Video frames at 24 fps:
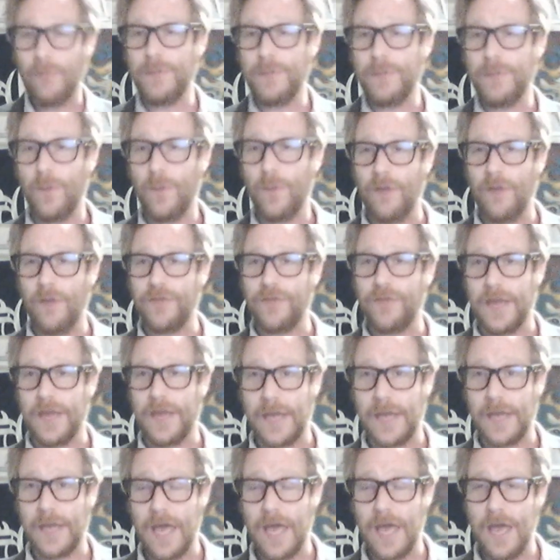If
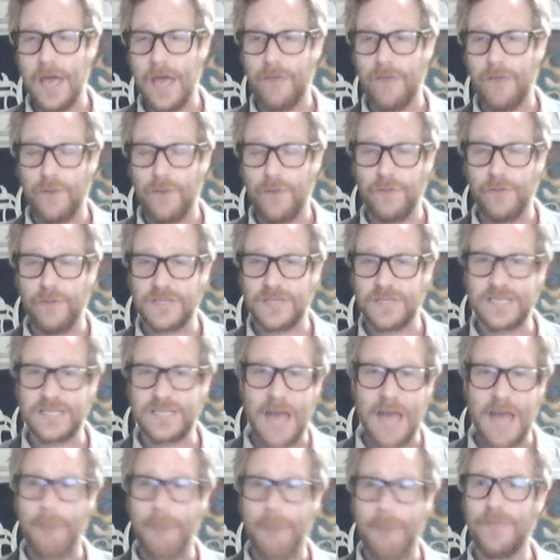it stopped there,
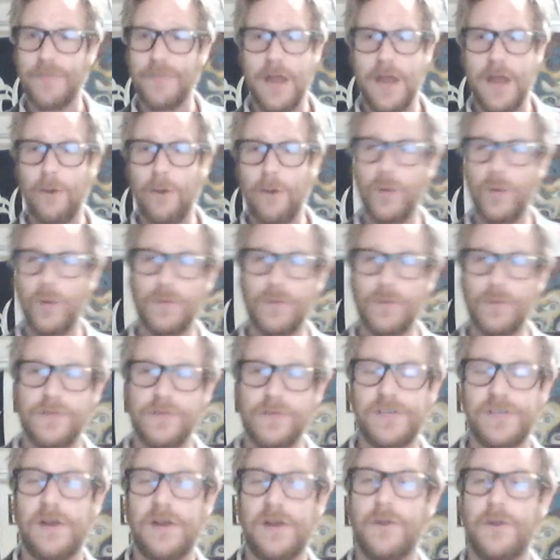we would have seen a depression
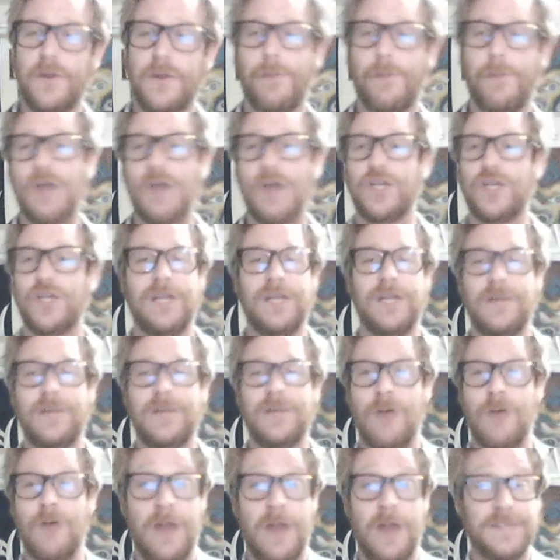hit the United
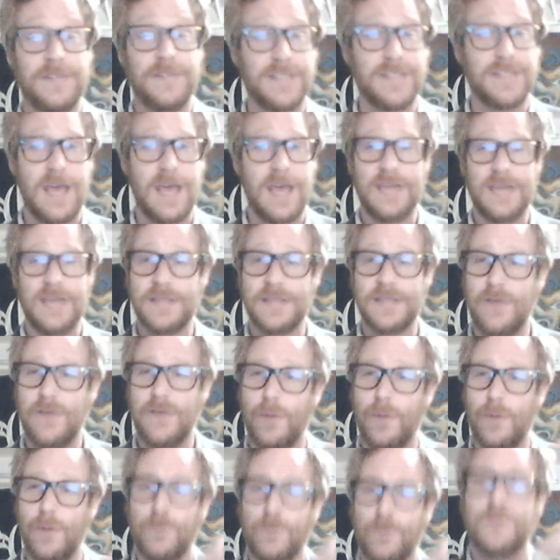States, and then we would have seen a
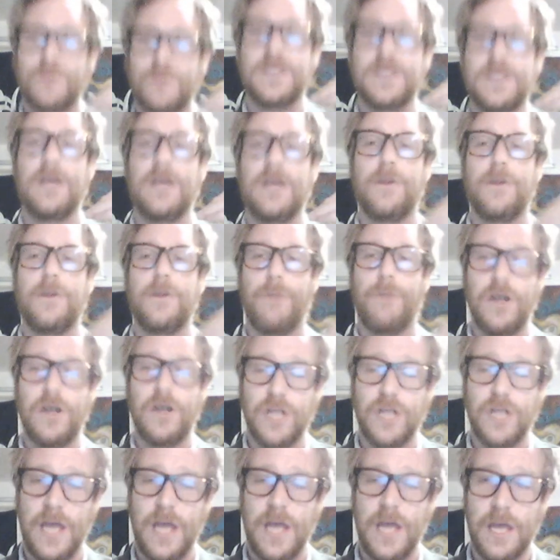depression hit
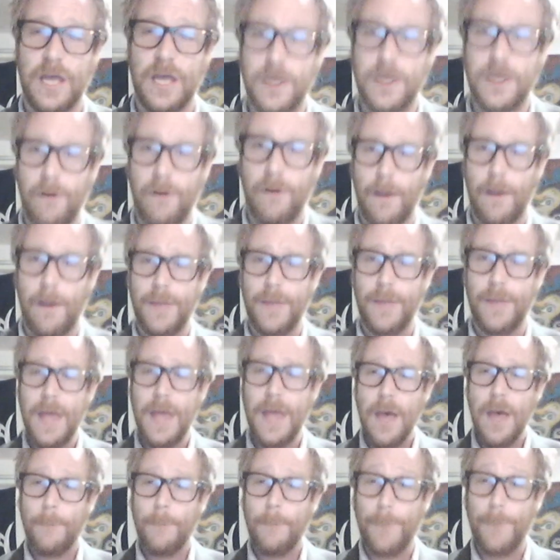Europe. But
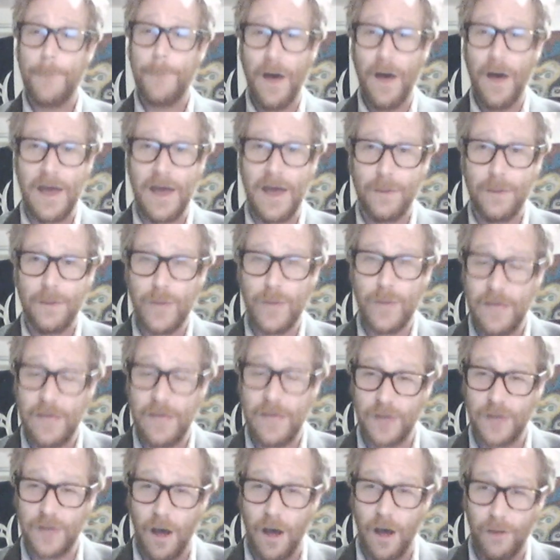we have to also
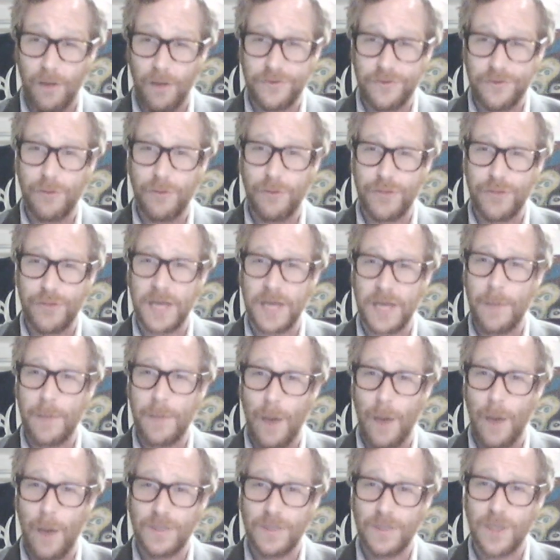think about what's going on
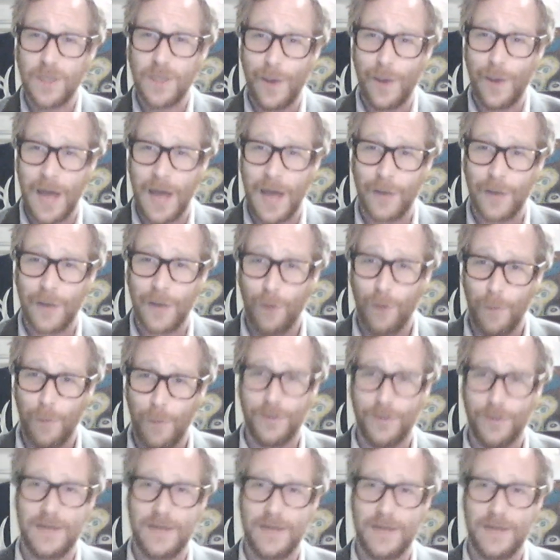globally at this time.